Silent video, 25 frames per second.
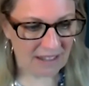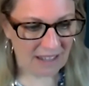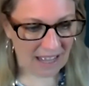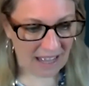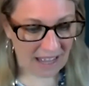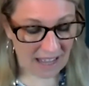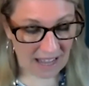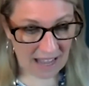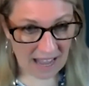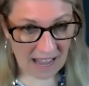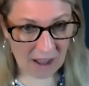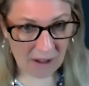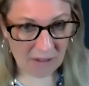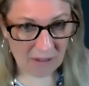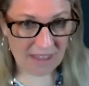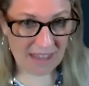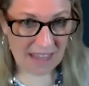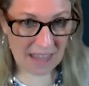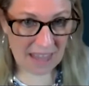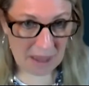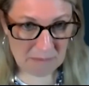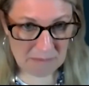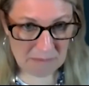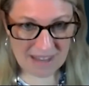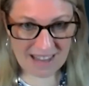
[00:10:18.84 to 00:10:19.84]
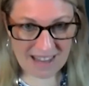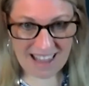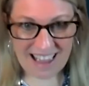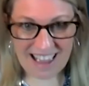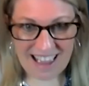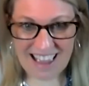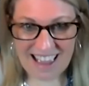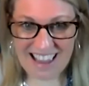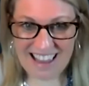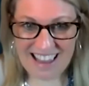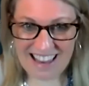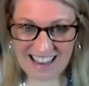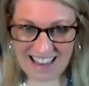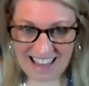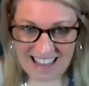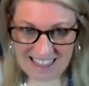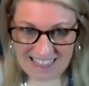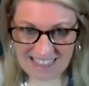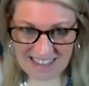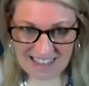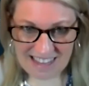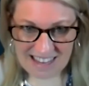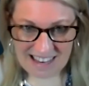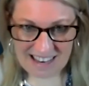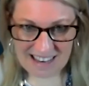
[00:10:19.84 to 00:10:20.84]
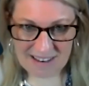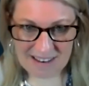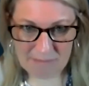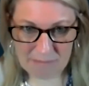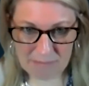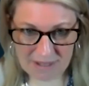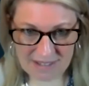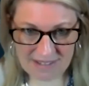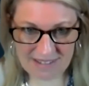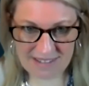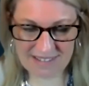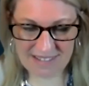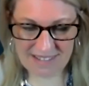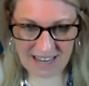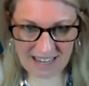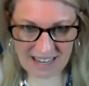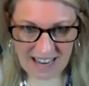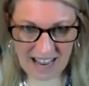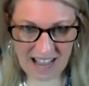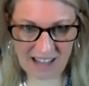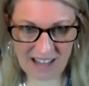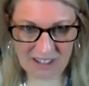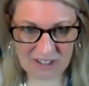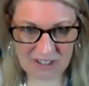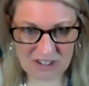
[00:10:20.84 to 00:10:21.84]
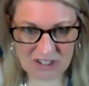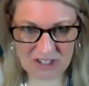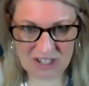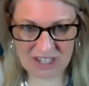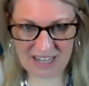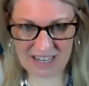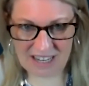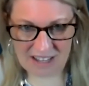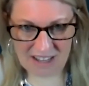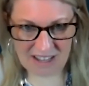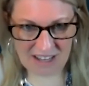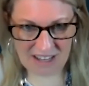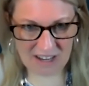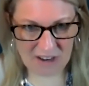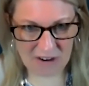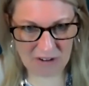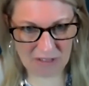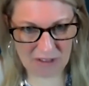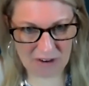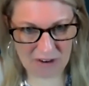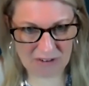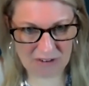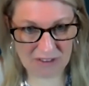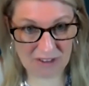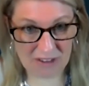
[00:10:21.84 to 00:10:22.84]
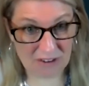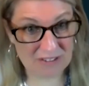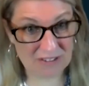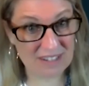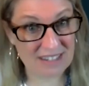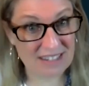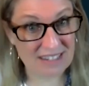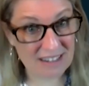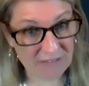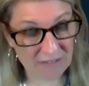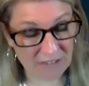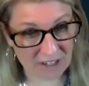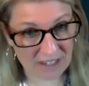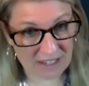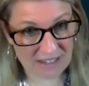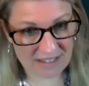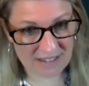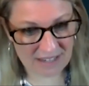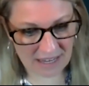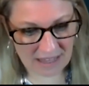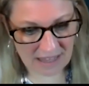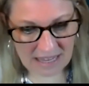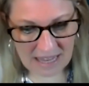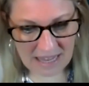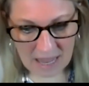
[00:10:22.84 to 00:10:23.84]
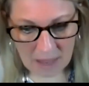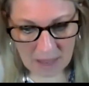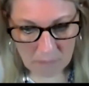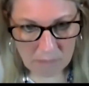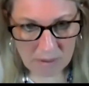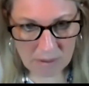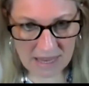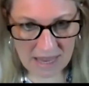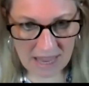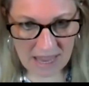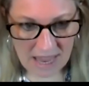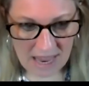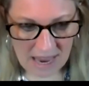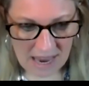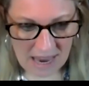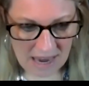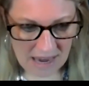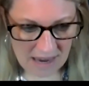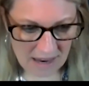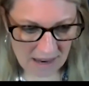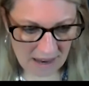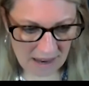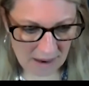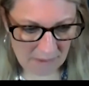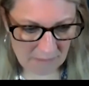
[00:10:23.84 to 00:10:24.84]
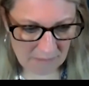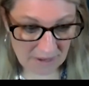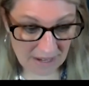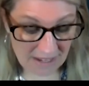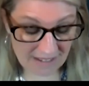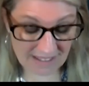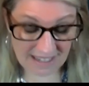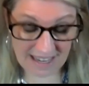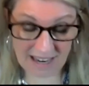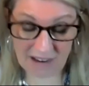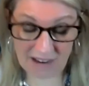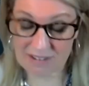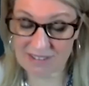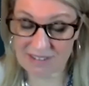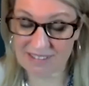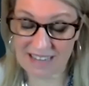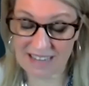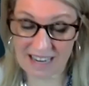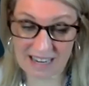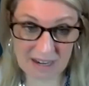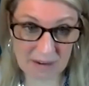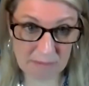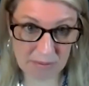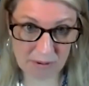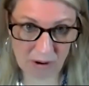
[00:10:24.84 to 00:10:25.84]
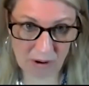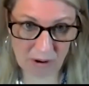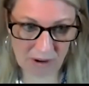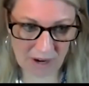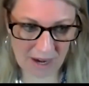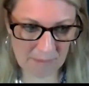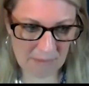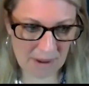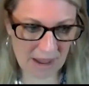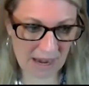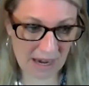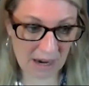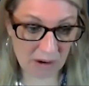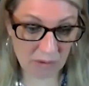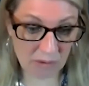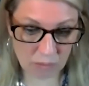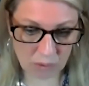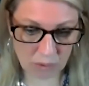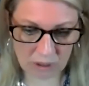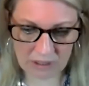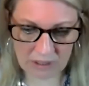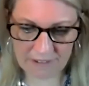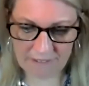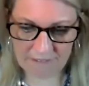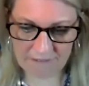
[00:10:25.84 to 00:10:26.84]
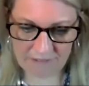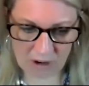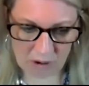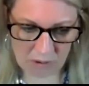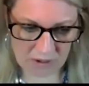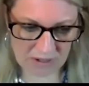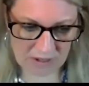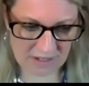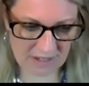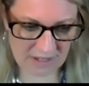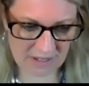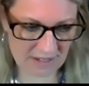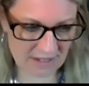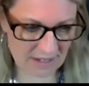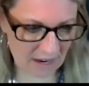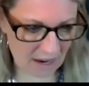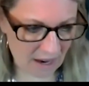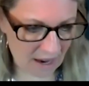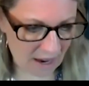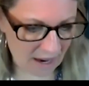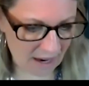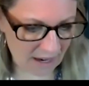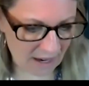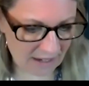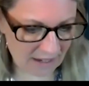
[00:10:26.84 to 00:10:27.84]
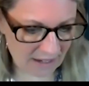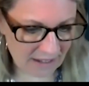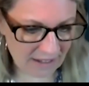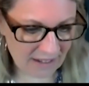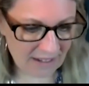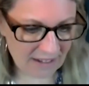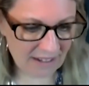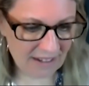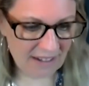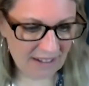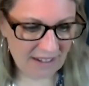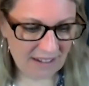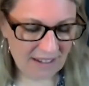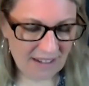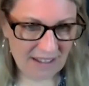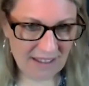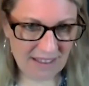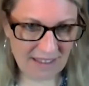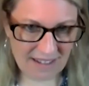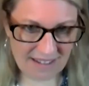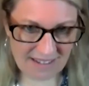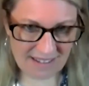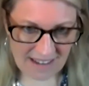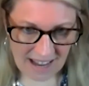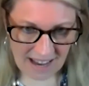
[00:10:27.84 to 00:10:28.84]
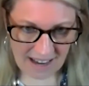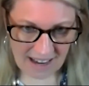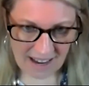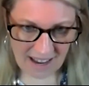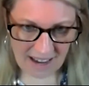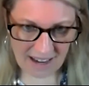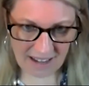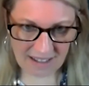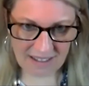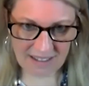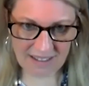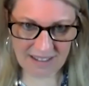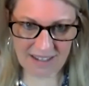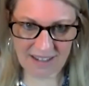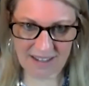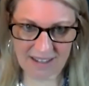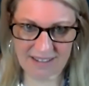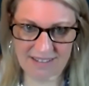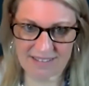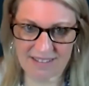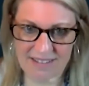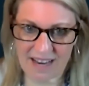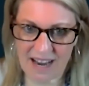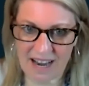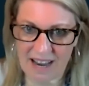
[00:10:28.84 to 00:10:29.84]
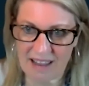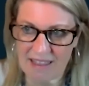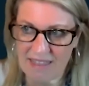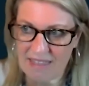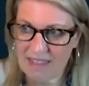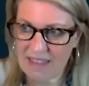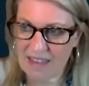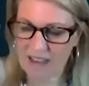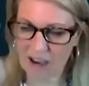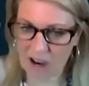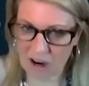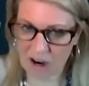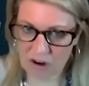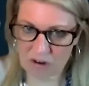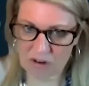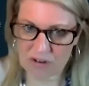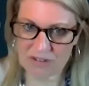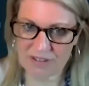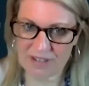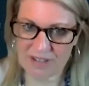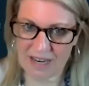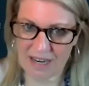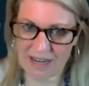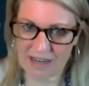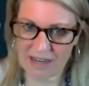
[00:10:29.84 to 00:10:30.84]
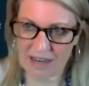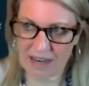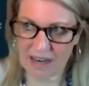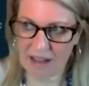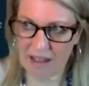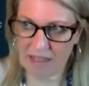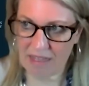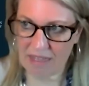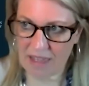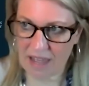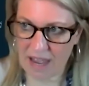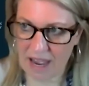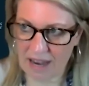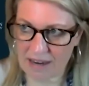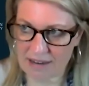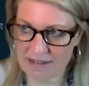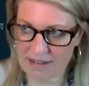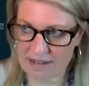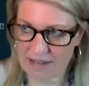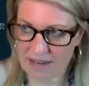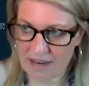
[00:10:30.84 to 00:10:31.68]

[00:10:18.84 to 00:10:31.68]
how the MBA and the business psychology, there's a difference. And the MBA is an outstanding program, and it really focuses on the data analytics and the understanding that